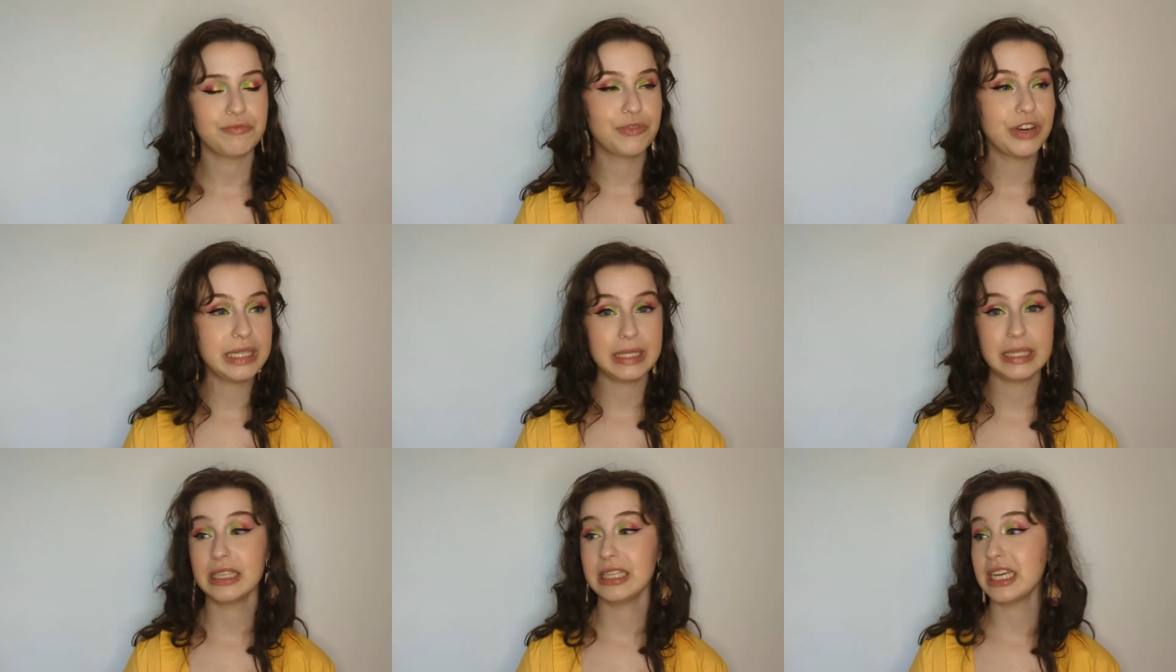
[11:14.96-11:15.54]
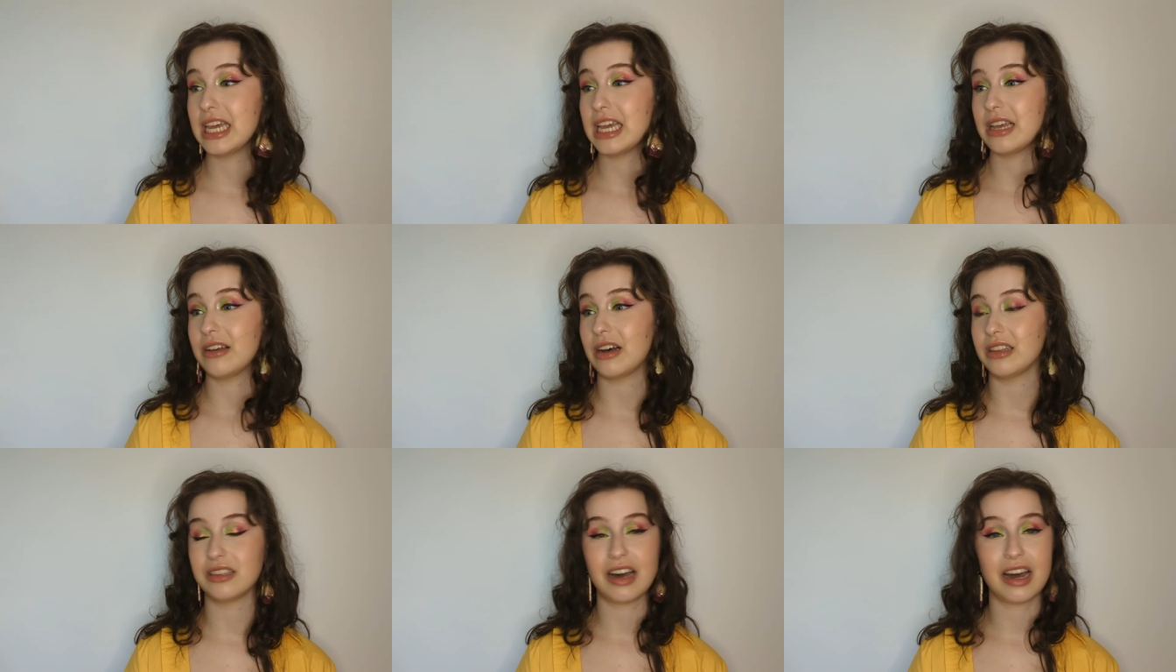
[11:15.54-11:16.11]

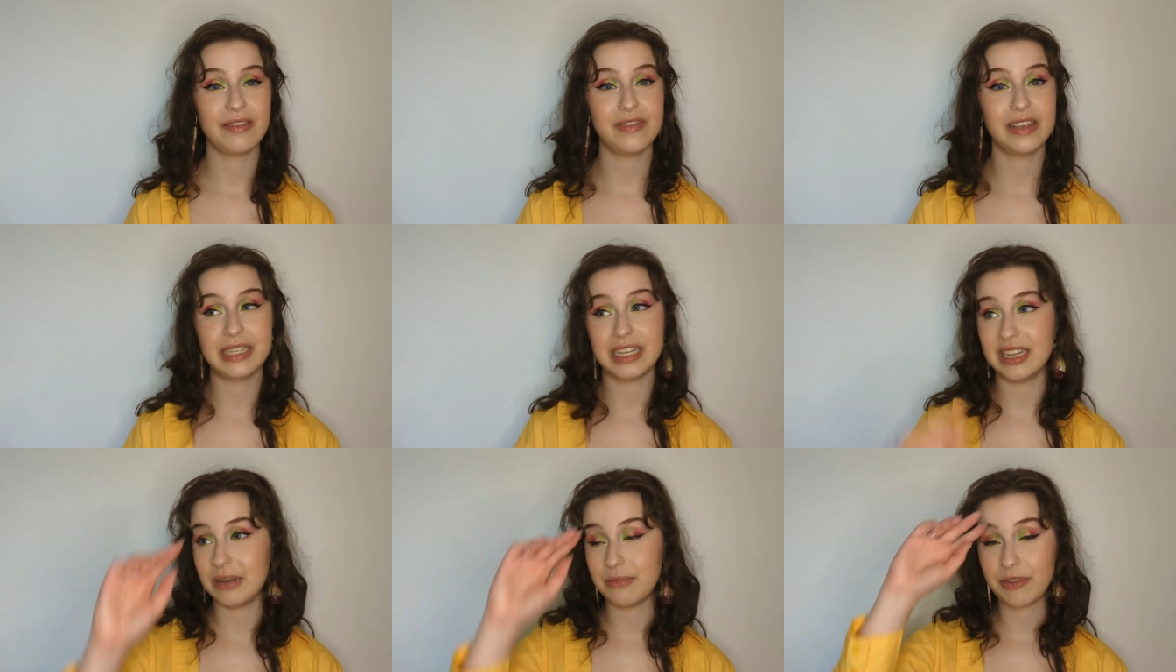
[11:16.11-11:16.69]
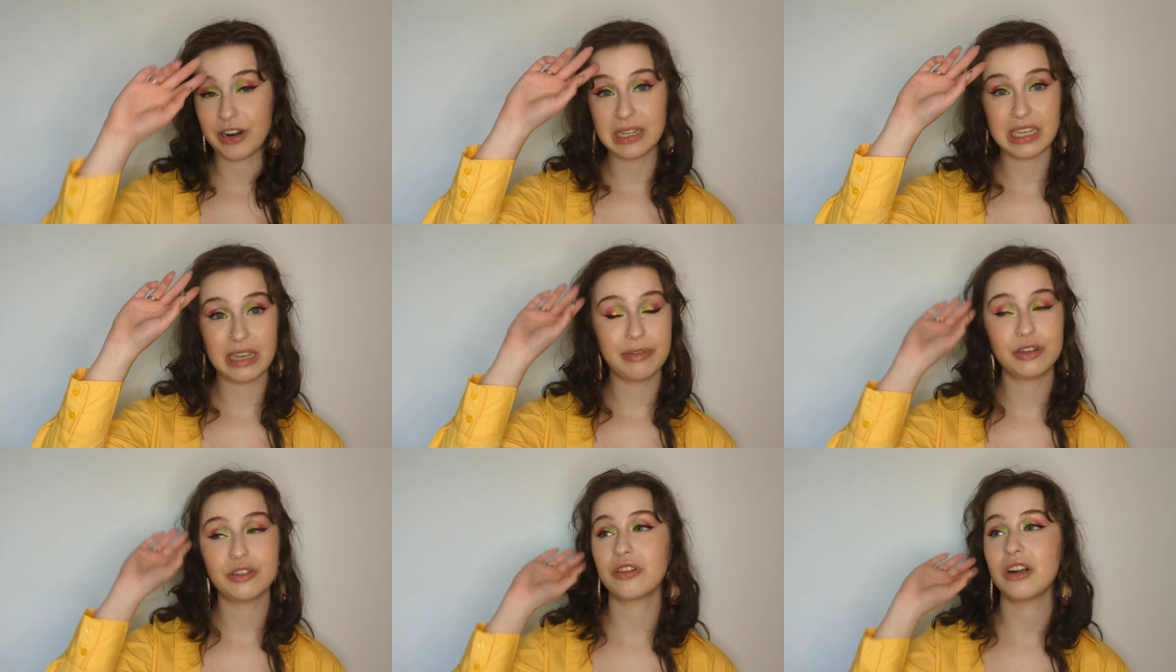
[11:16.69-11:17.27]
Recently, a lot of these indie brands
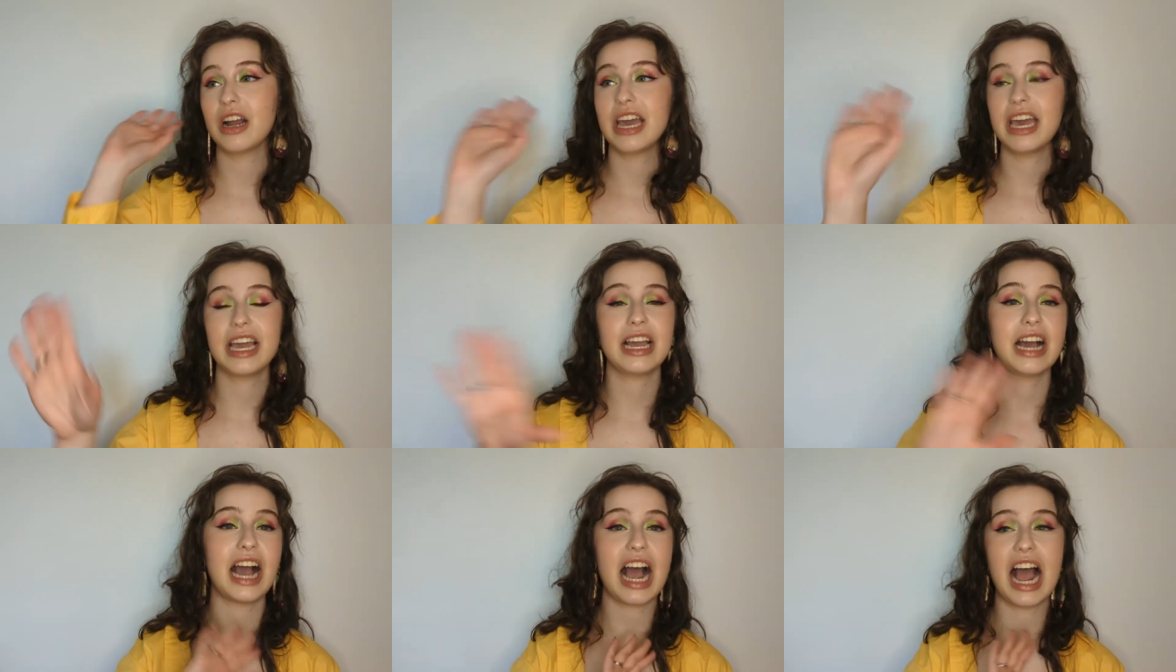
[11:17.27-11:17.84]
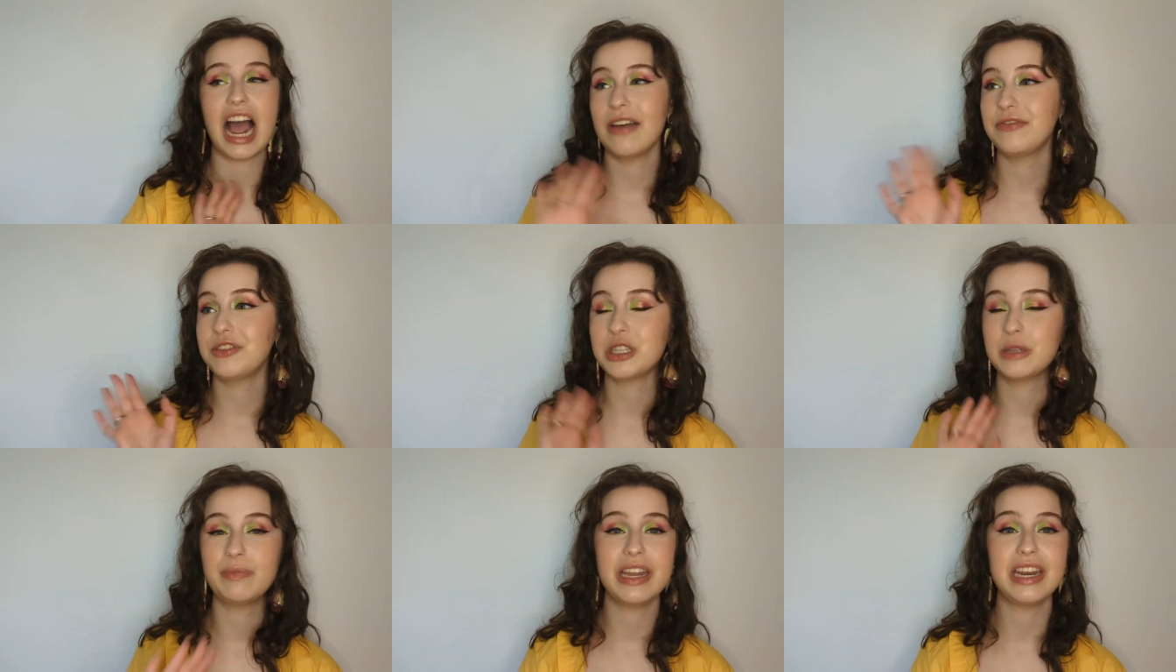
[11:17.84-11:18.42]
I've been trying, I've
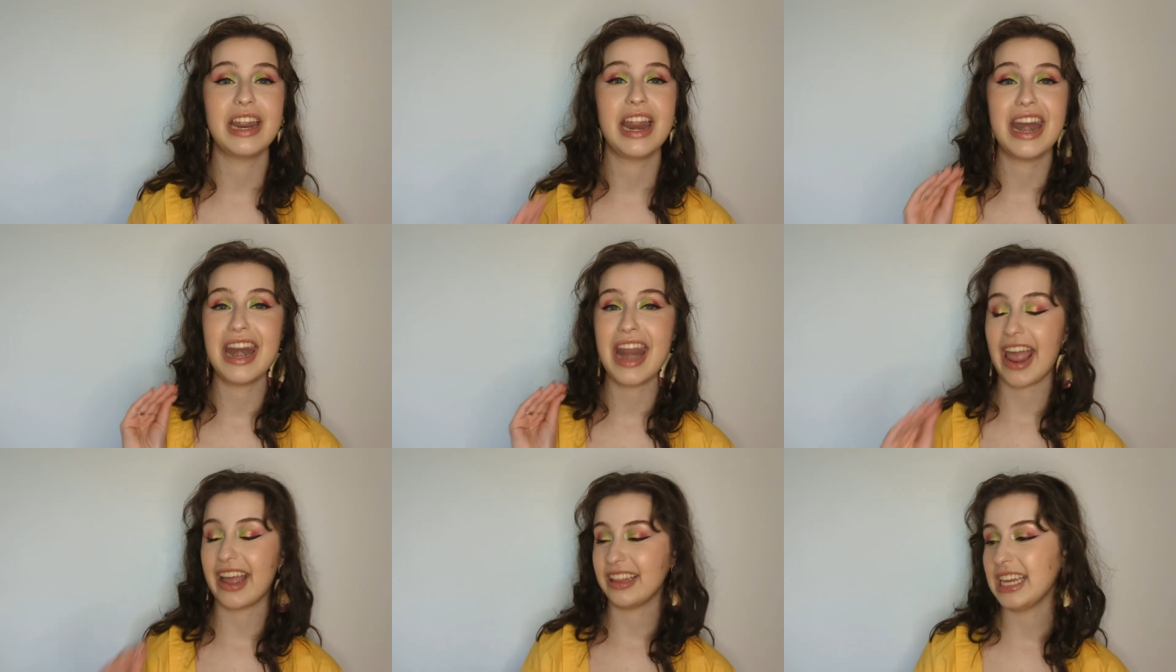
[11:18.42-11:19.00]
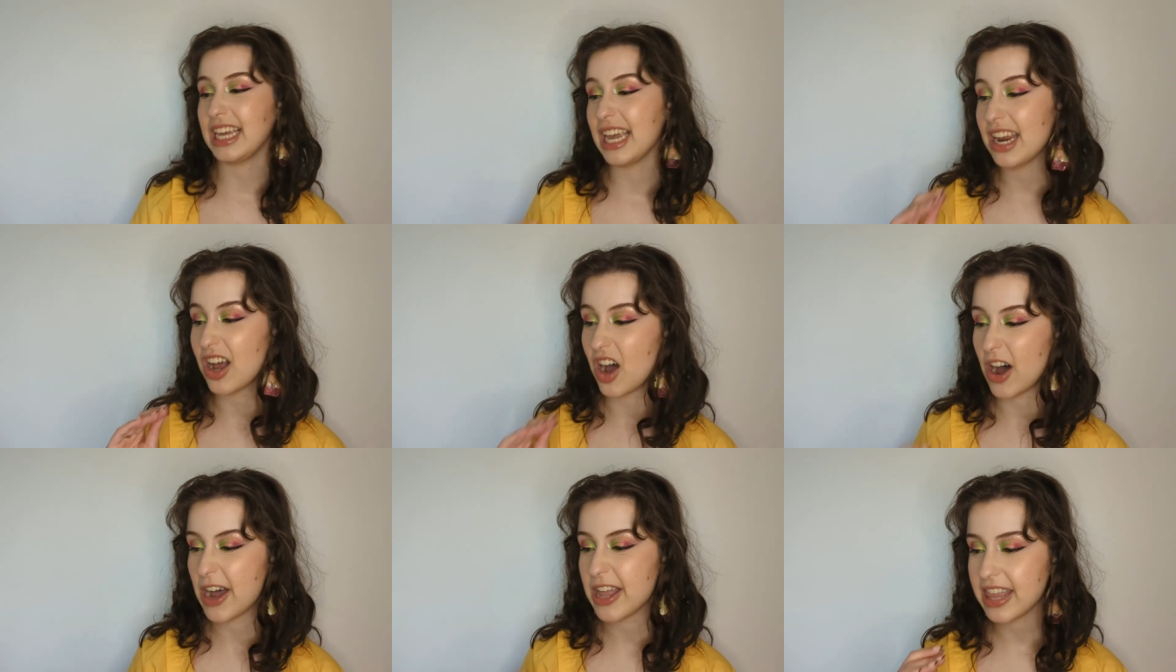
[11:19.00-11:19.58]
just been nailing
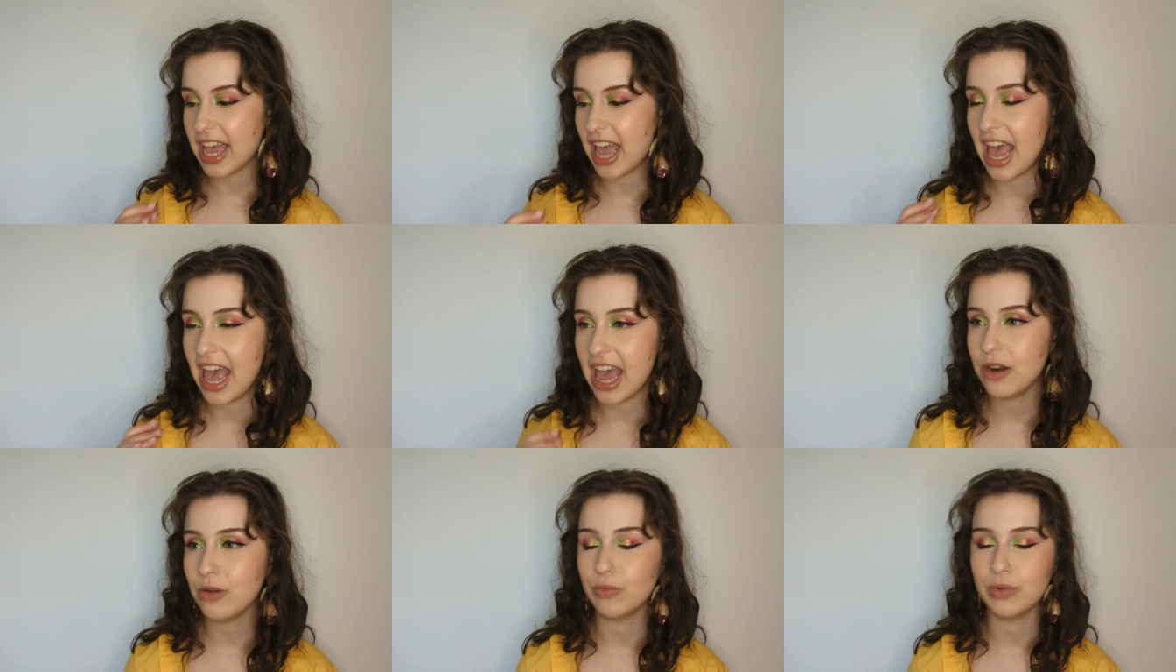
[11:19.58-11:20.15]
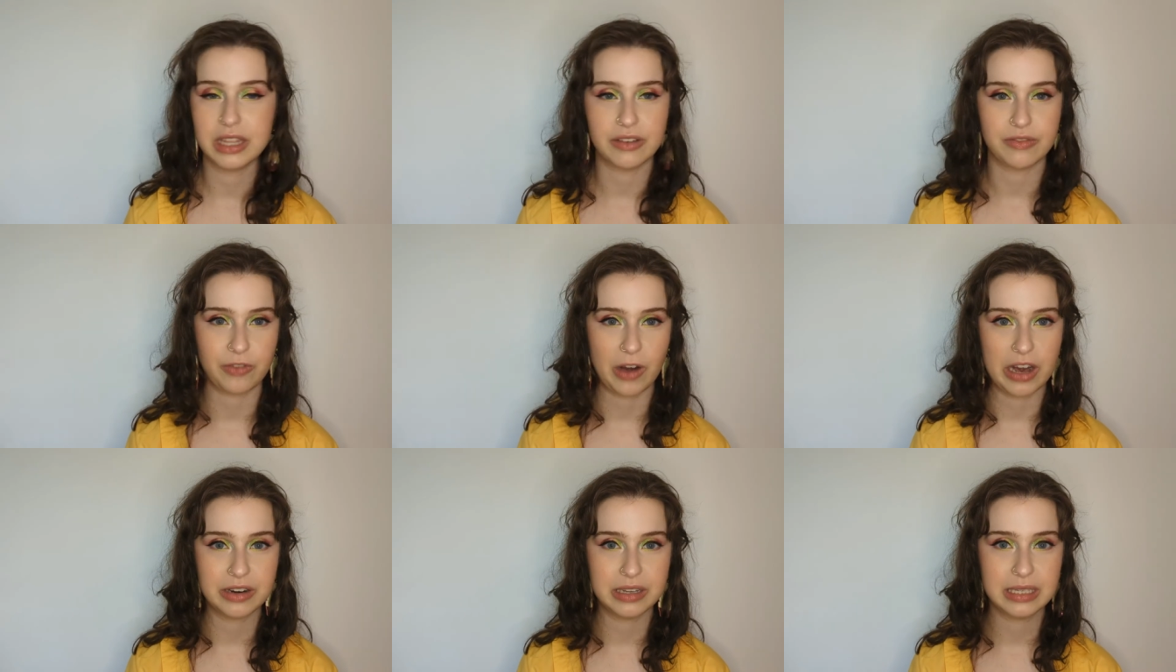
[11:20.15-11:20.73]
it on the head with the
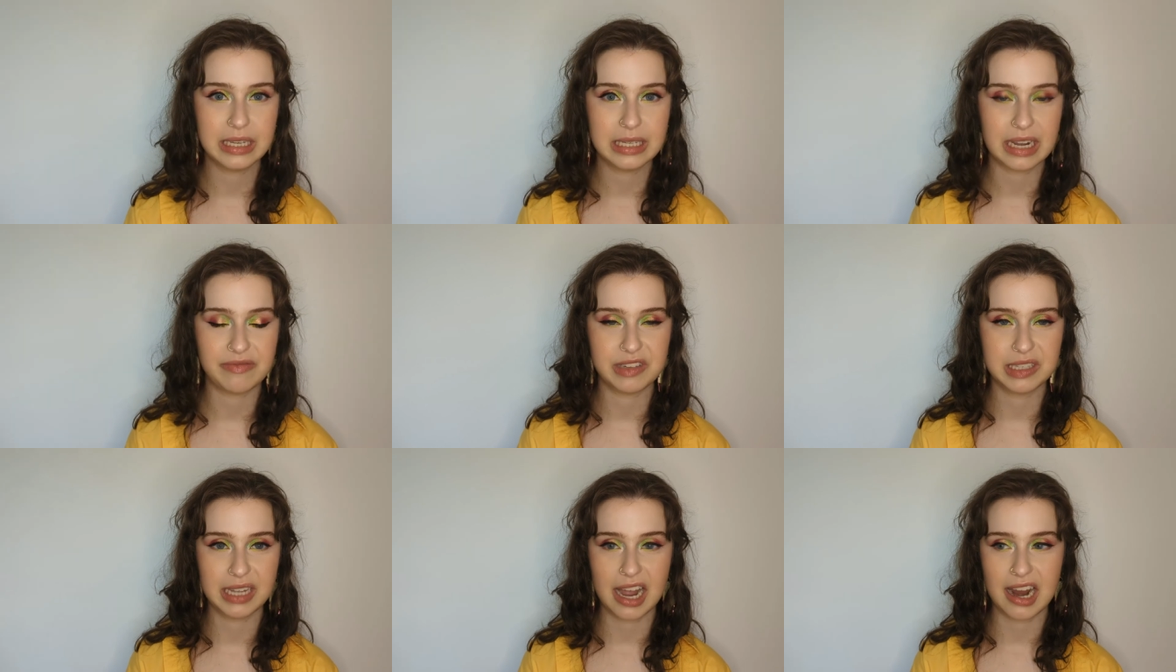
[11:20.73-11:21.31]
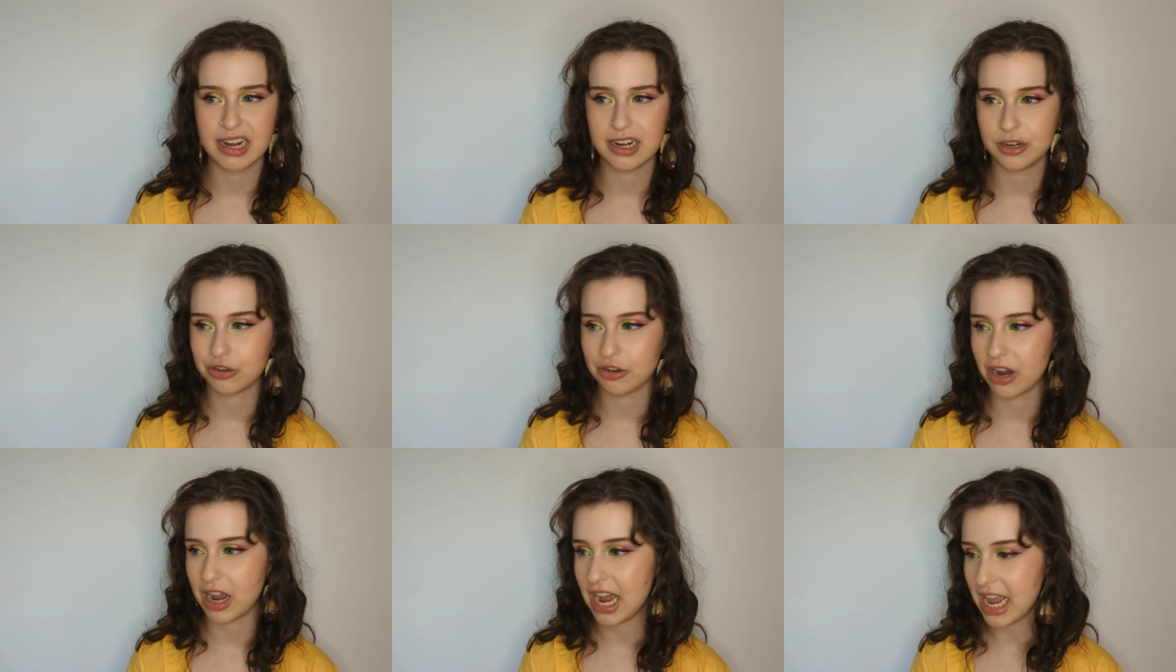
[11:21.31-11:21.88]
fragrances I've decided
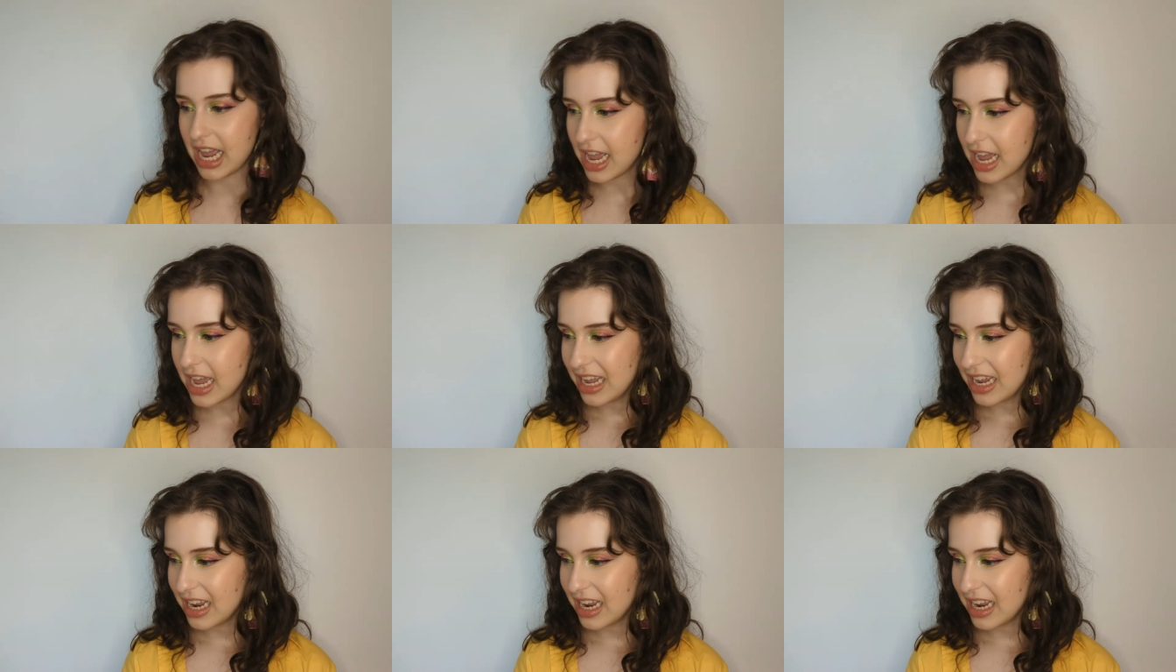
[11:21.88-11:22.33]
to try.